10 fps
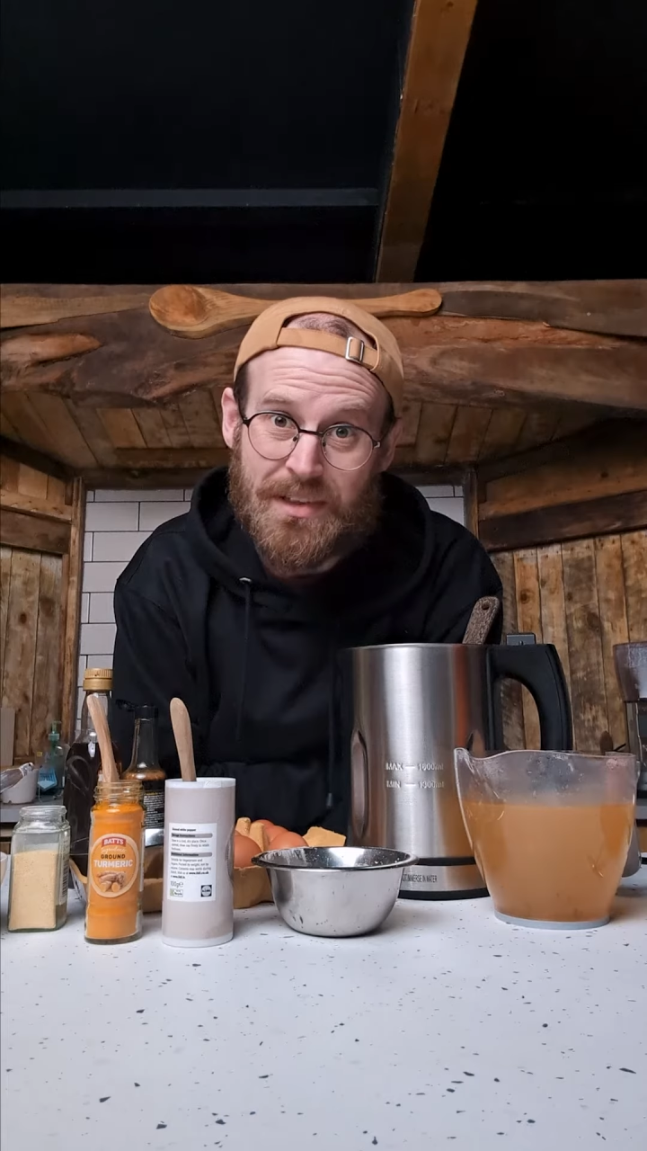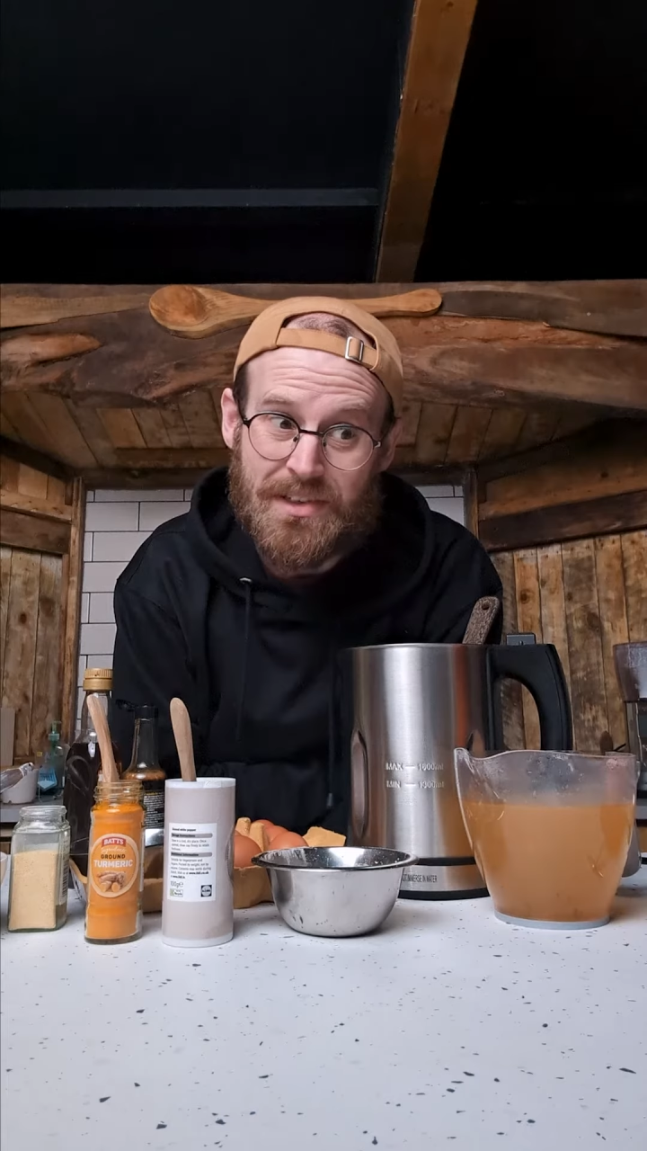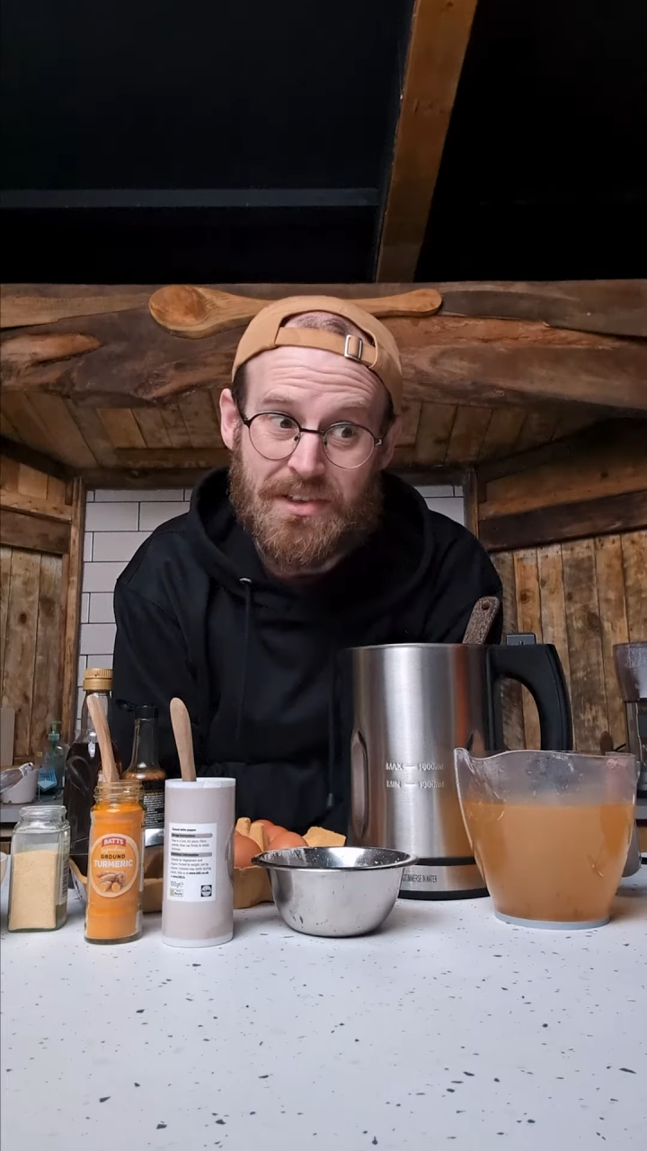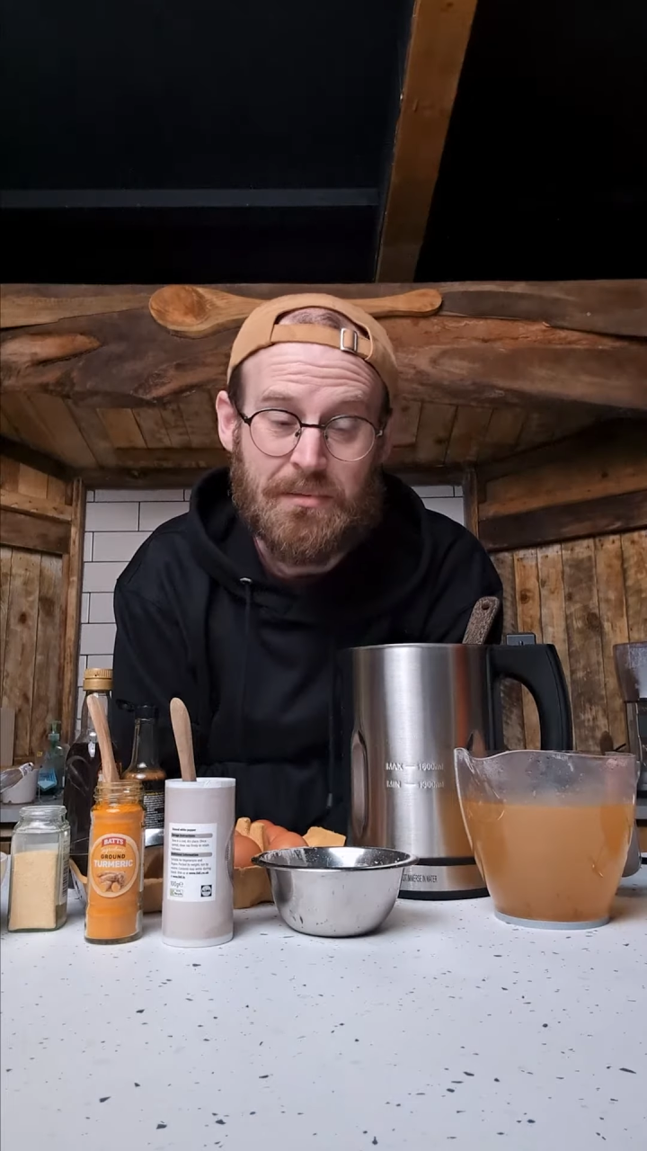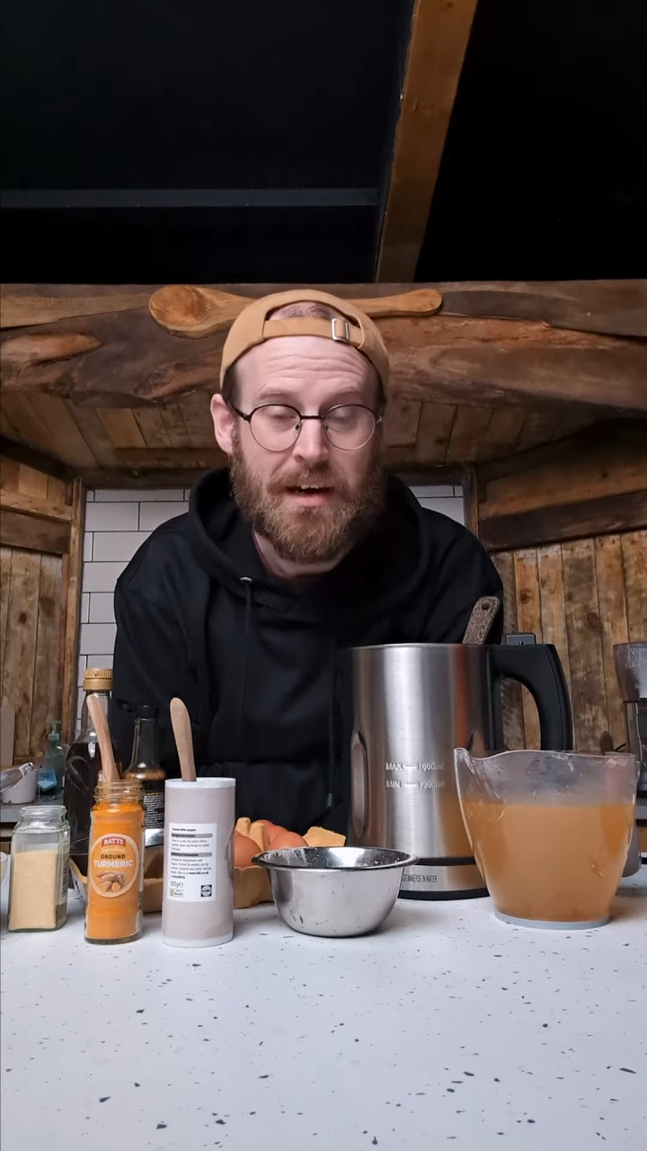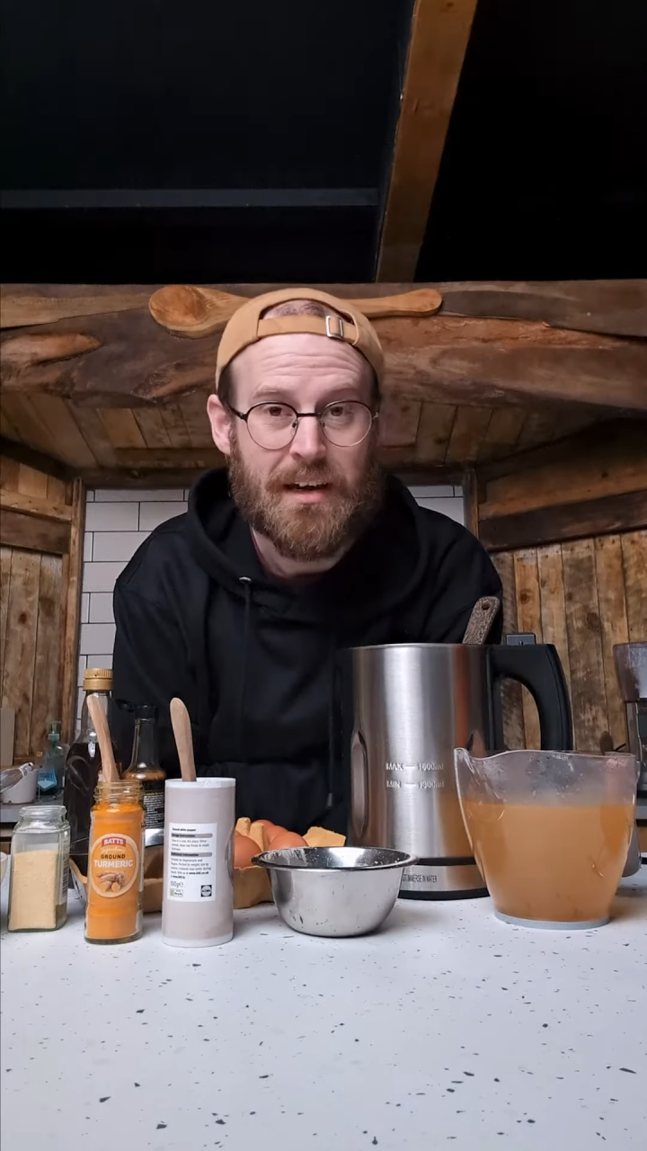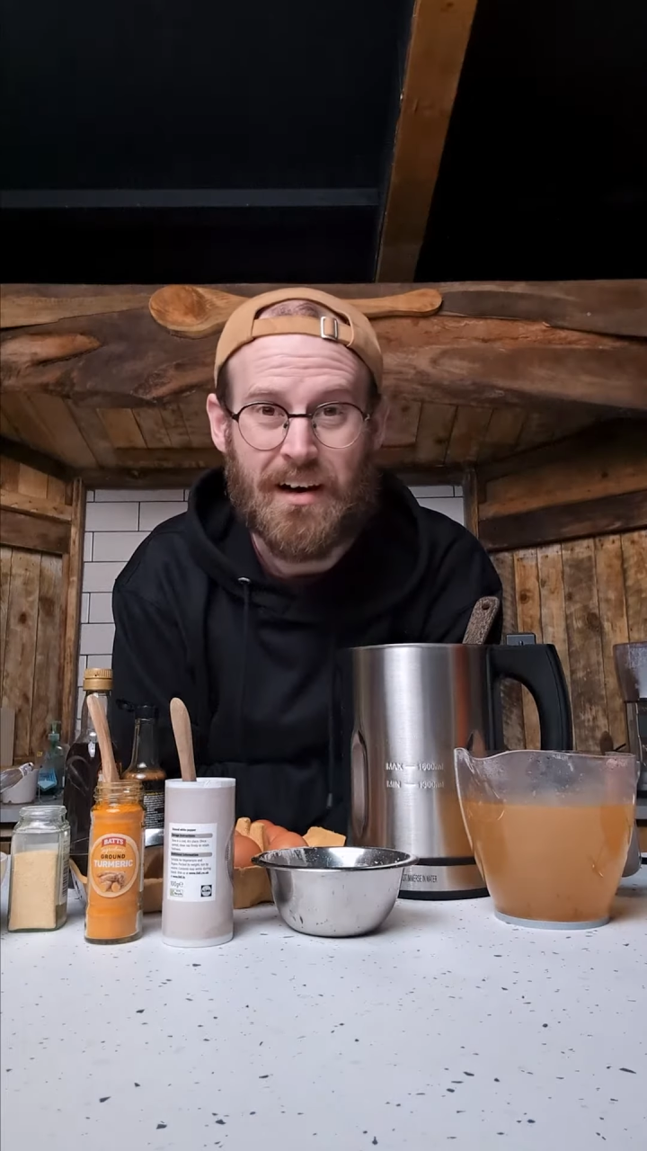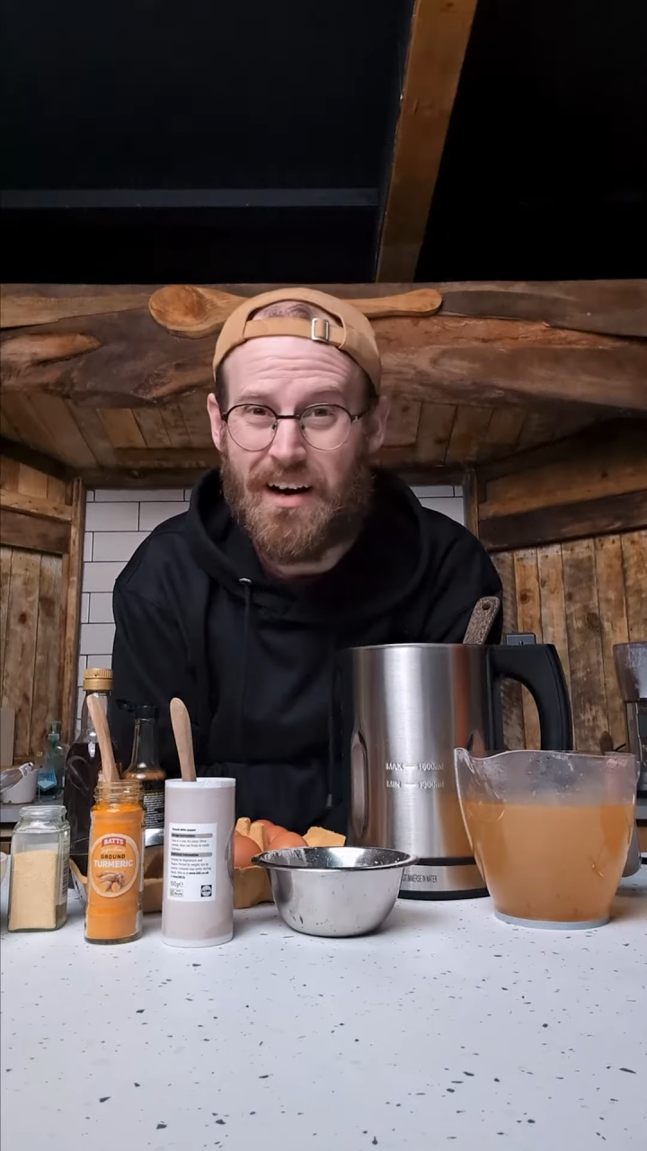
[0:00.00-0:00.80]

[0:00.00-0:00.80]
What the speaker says: the soup maker.